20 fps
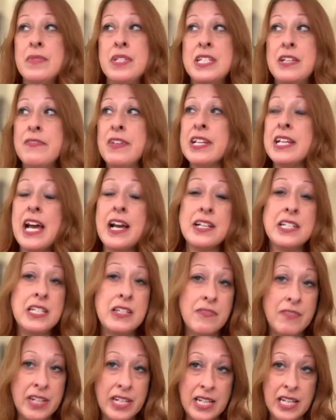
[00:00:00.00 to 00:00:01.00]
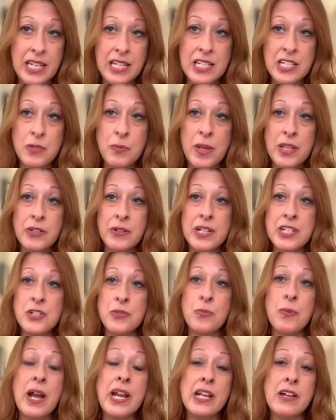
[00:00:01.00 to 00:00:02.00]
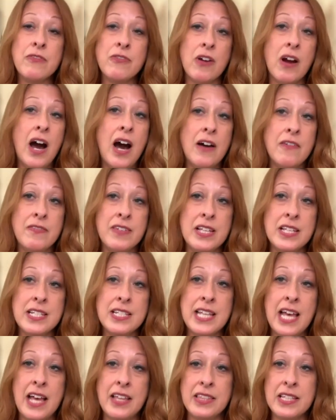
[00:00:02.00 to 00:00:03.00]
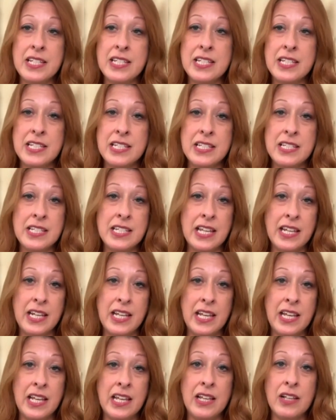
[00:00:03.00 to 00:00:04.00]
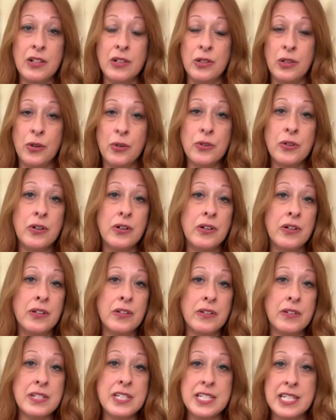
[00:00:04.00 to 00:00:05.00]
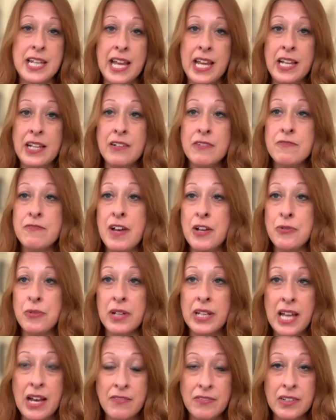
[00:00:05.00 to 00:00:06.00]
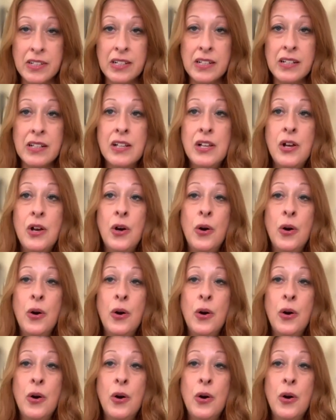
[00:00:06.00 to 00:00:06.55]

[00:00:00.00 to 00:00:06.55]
civic activities, whether it's running for office at the city, local, state, federal level,